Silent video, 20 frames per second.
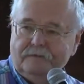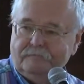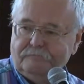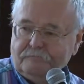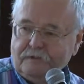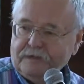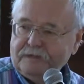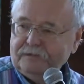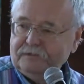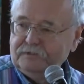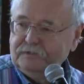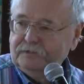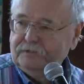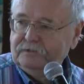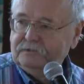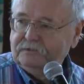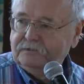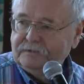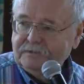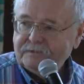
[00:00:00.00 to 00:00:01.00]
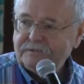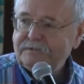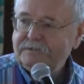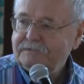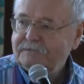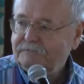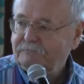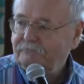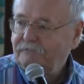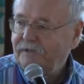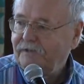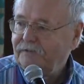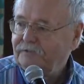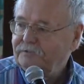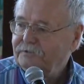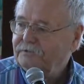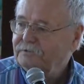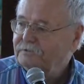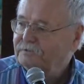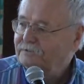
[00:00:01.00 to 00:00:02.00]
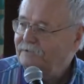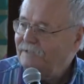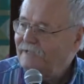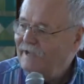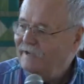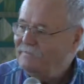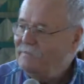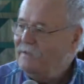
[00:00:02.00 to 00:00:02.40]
final years. I guess it is the final years.